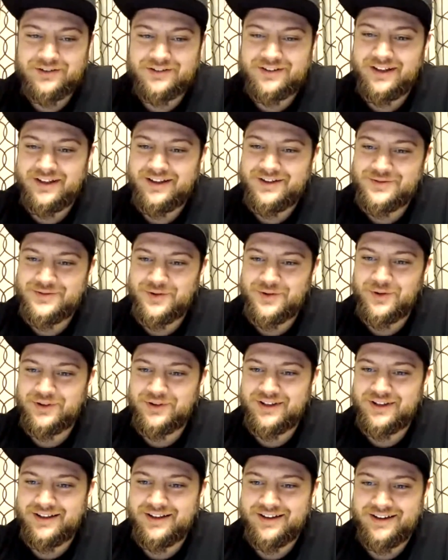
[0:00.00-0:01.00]
Ortiz wrote
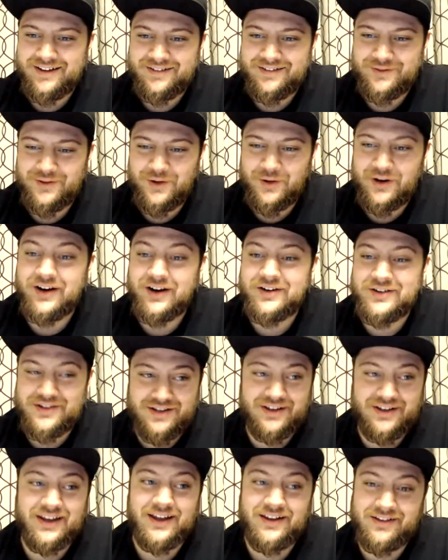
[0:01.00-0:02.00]
Guardians of the
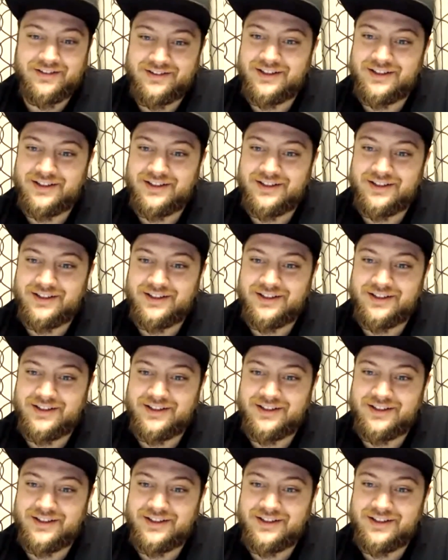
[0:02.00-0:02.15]
Galaxy.